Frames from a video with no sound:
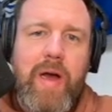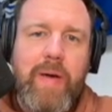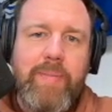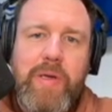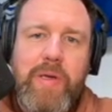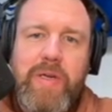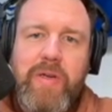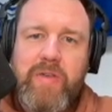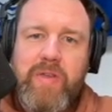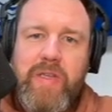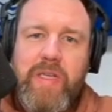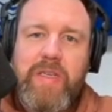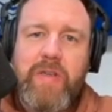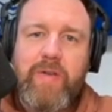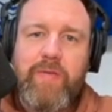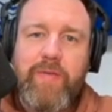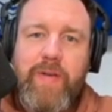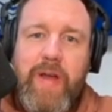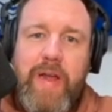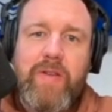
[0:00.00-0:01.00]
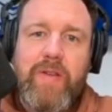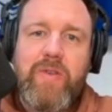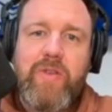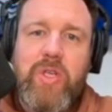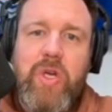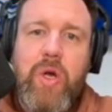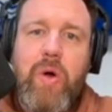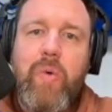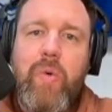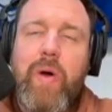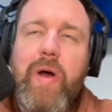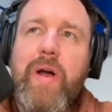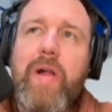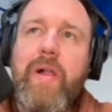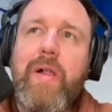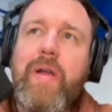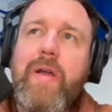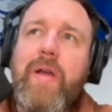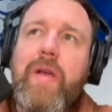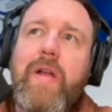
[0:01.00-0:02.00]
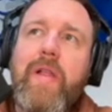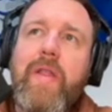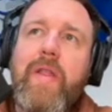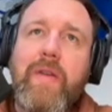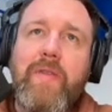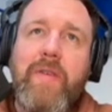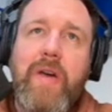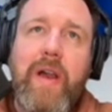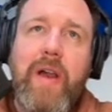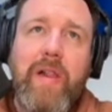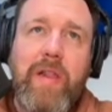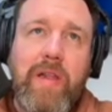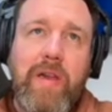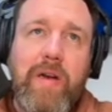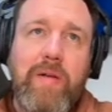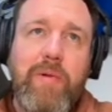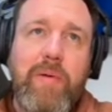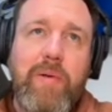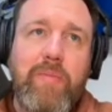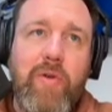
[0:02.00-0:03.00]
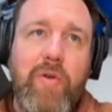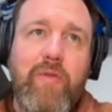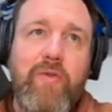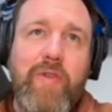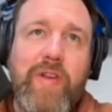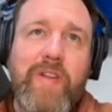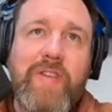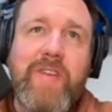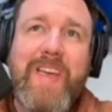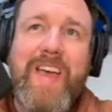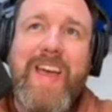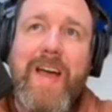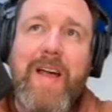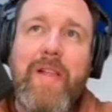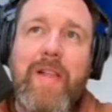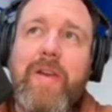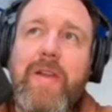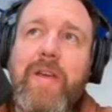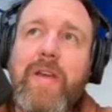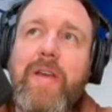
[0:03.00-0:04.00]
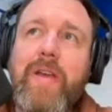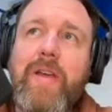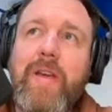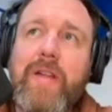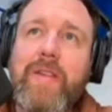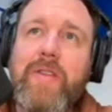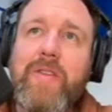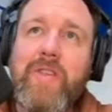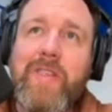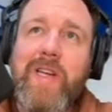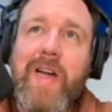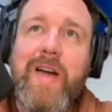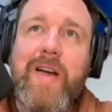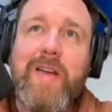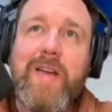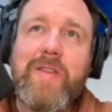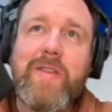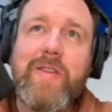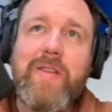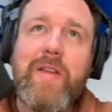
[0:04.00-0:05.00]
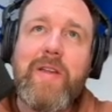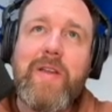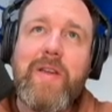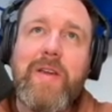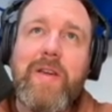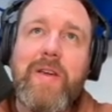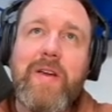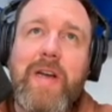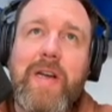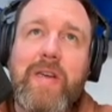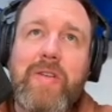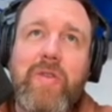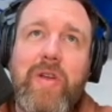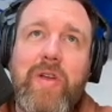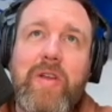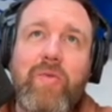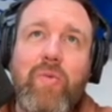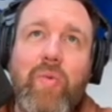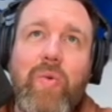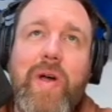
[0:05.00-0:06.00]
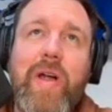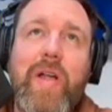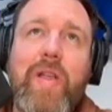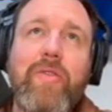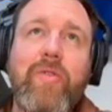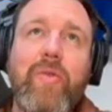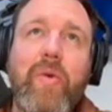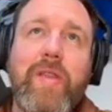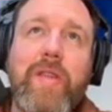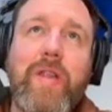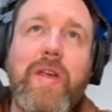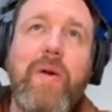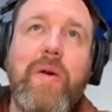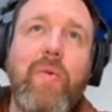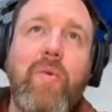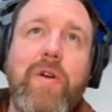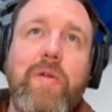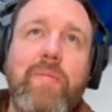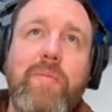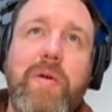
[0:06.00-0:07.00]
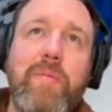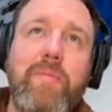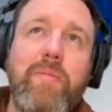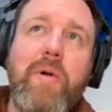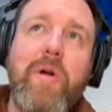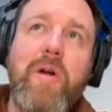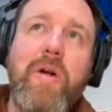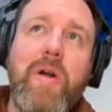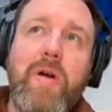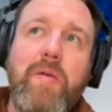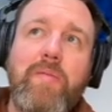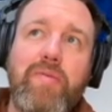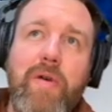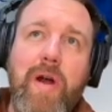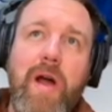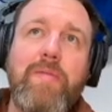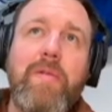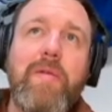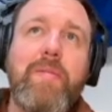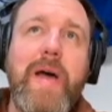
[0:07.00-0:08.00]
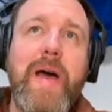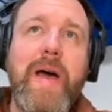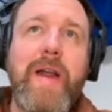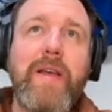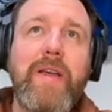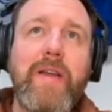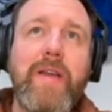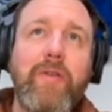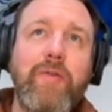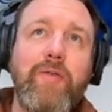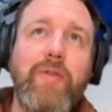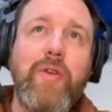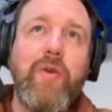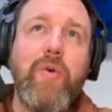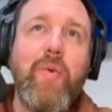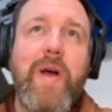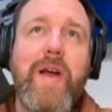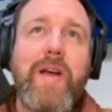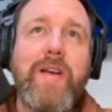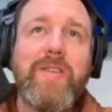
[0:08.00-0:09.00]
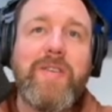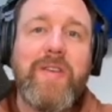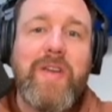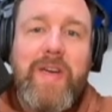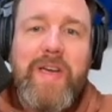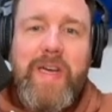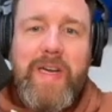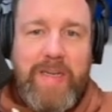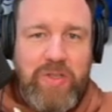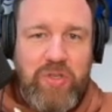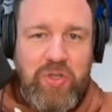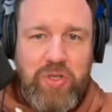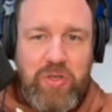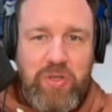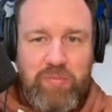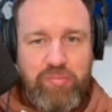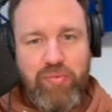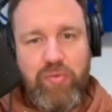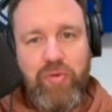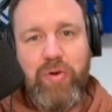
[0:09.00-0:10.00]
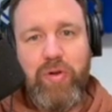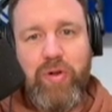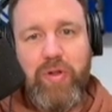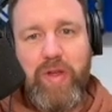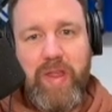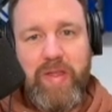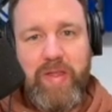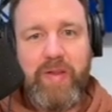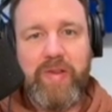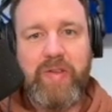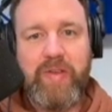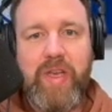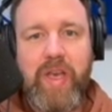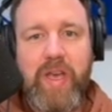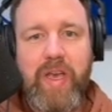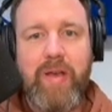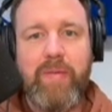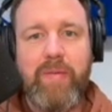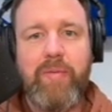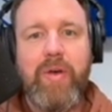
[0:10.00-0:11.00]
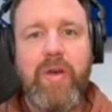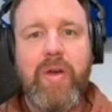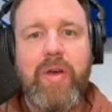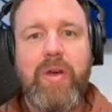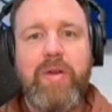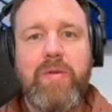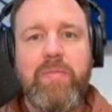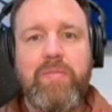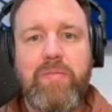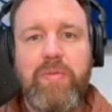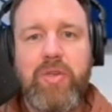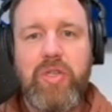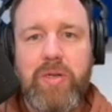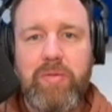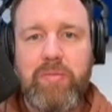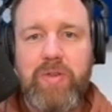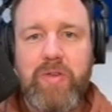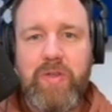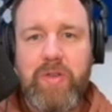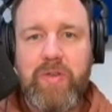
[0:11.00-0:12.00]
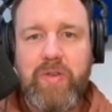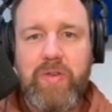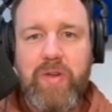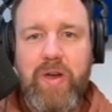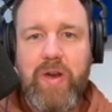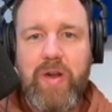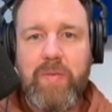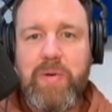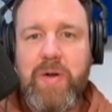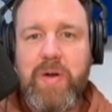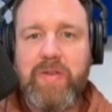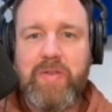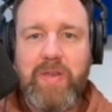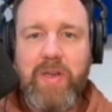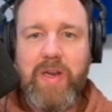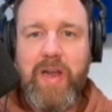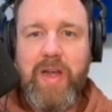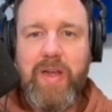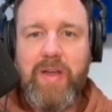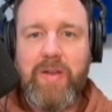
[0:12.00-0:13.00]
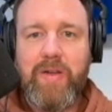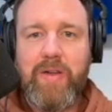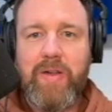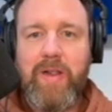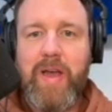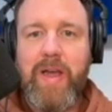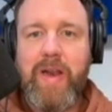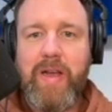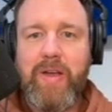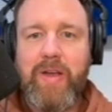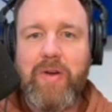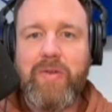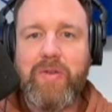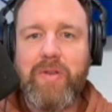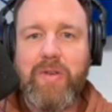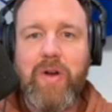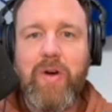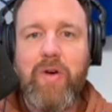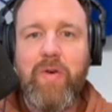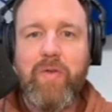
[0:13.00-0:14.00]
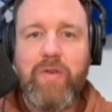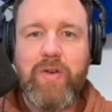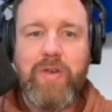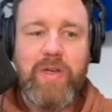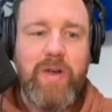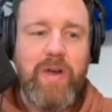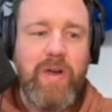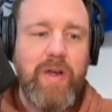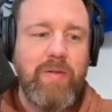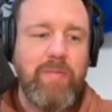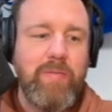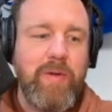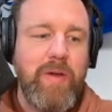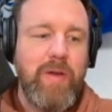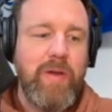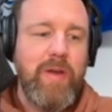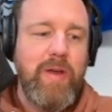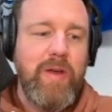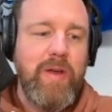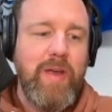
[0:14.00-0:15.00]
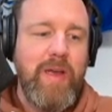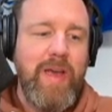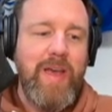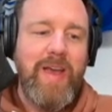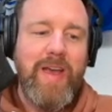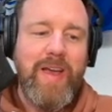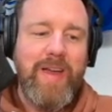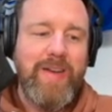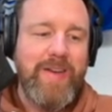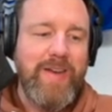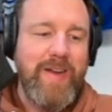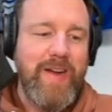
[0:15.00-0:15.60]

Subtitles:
Because they defend so well. They've got a little bit more physicality and size as well. So I think it would have been problematic in a few ways. It's just brutal that this game, Jimerson's on a busted ankle and it goes into overtime. And